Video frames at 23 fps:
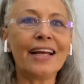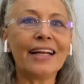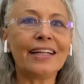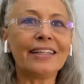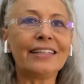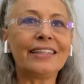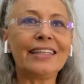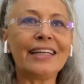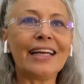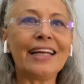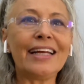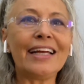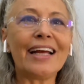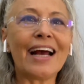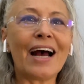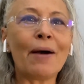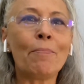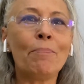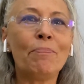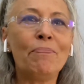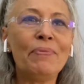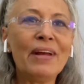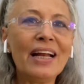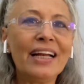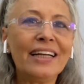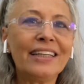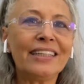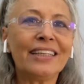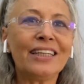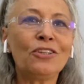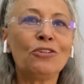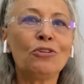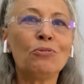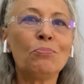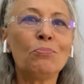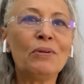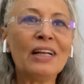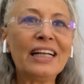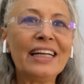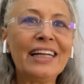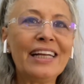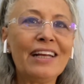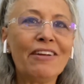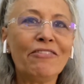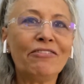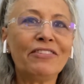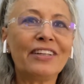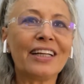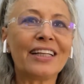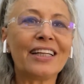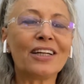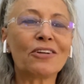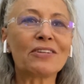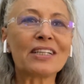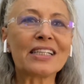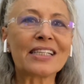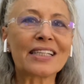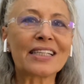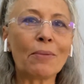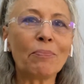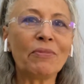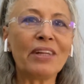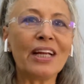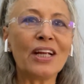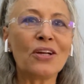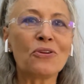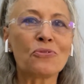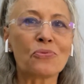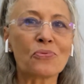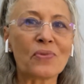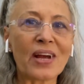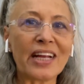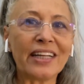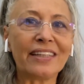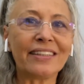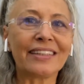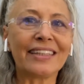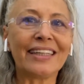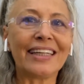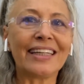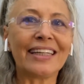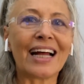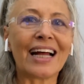the ability to believe that there is something greater than